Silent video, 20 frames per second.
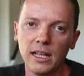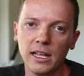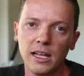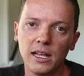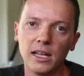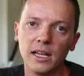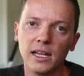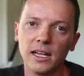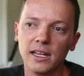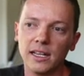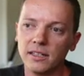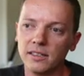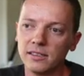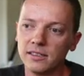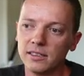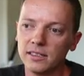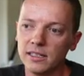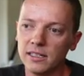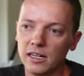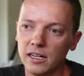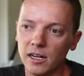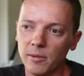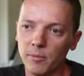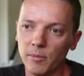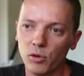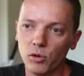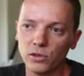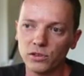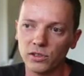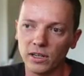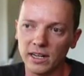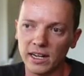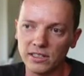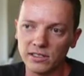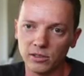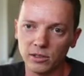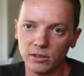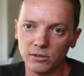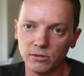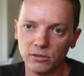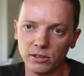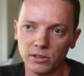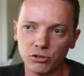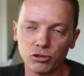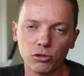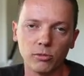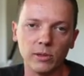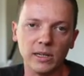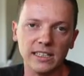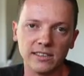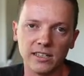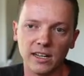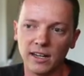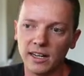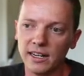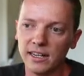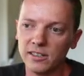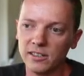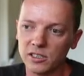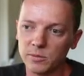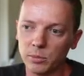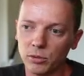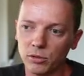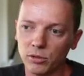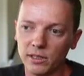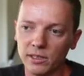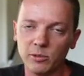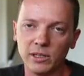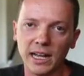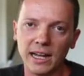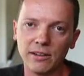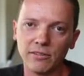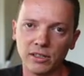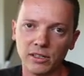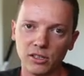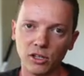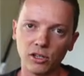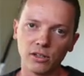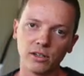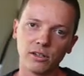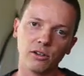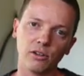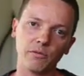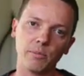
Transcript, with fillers: And um, also as the, the draw weight is high in this point, we have a lot of